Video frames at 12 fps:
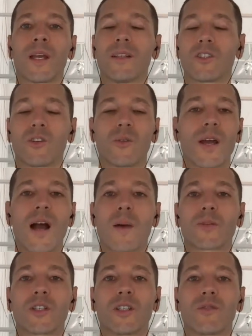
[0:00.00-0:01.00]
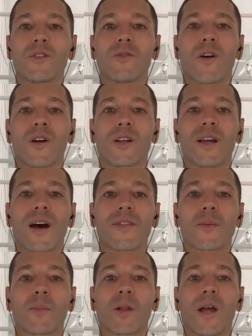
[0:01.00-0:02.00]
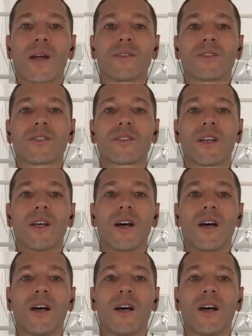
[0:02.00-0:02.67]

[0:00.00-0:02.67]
It's a great option if you've already got the plans.